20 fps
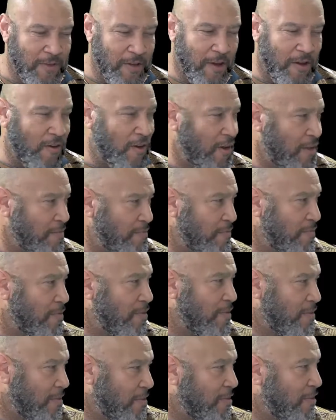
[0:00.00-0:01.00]
All right.
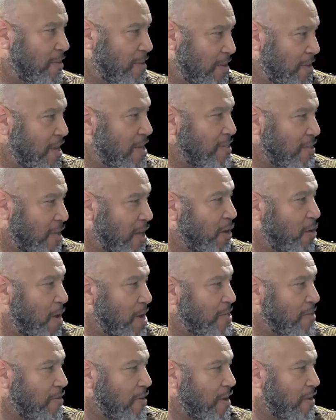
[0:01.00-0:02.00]
It's a good
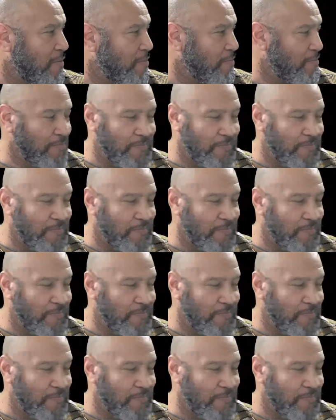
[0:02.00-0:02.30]
question, right?